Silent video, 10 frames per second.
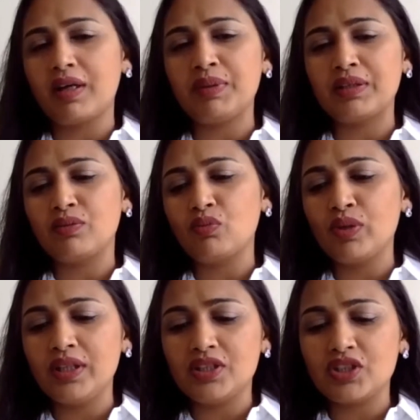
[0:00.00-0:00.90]
I mean,
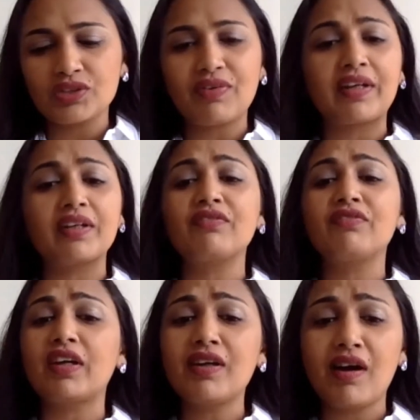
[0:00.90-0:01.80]
we just find it
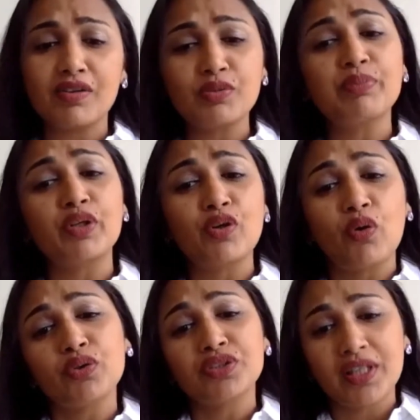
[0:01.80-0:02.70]
very hard to
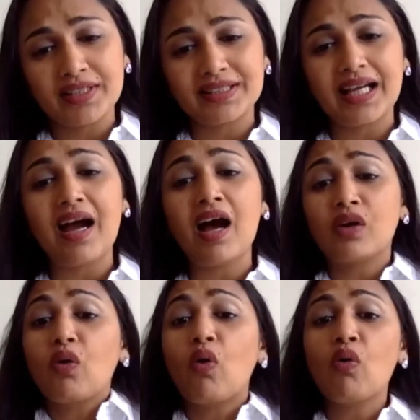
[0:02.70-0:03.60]
prioritize
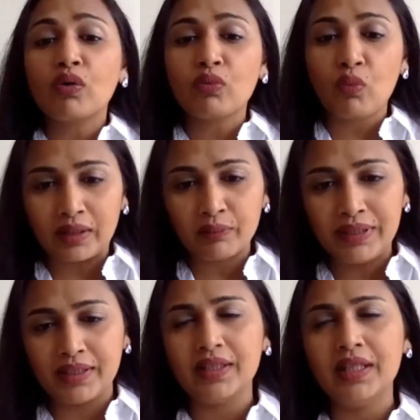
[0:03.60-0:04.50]
our own
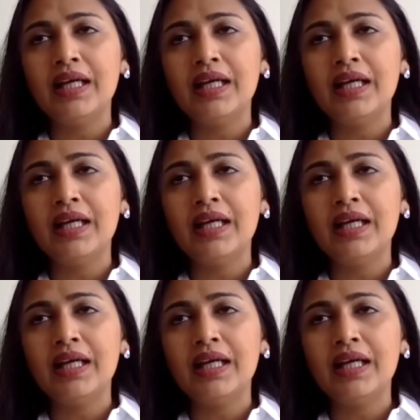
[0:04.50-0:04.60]
well-being,